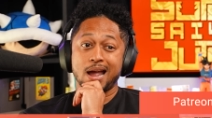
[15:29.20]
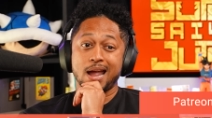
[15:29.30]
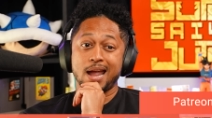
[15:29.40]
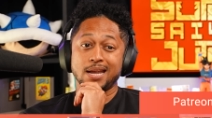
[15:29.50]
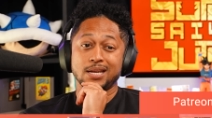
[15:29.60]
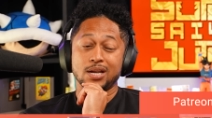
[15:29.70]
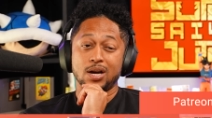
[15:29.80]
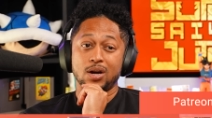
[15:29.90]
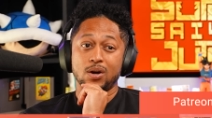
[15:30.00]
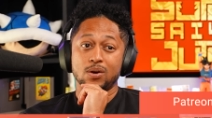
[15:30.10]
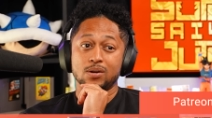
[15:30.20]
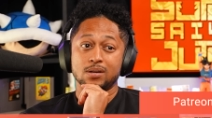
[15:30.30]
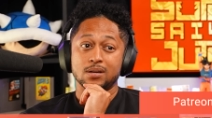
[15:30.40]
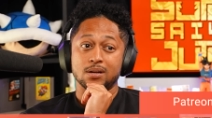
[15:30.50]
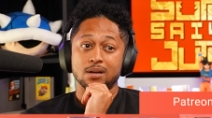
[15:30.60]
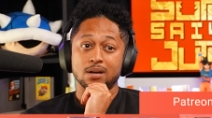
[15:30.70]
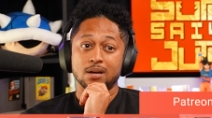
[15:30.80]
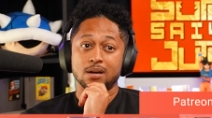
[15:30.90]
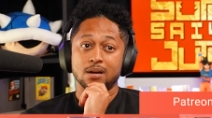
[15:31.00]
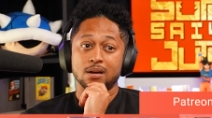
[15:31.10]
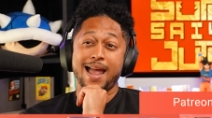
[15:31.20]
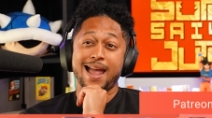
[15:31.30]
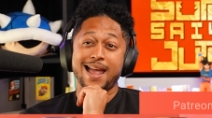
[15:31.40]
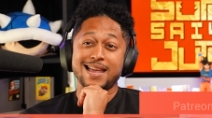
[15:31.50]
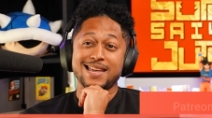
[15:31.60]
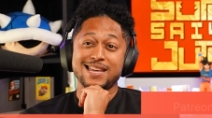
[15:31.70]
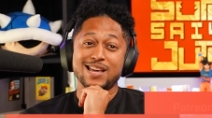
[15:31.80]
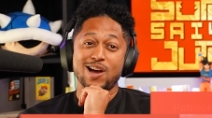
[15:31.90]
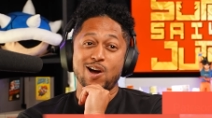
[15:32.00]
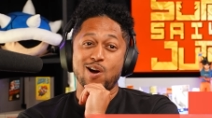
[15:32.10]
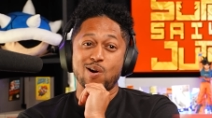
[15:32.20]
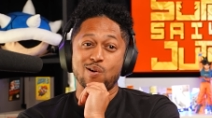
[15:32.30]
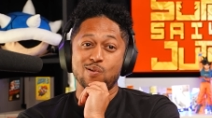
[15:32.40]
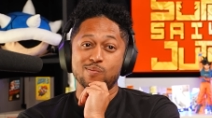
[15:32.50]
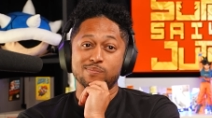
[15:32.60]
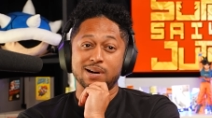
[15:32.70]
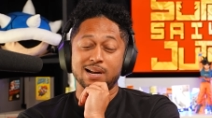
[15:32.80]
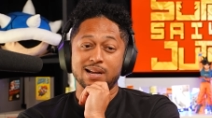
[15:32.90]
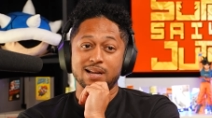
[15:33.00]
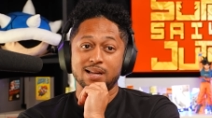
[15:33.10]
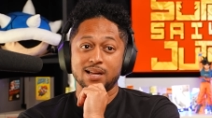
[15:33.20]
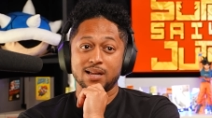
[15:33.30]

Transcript: Hey, yo. Hey, yo, bruh.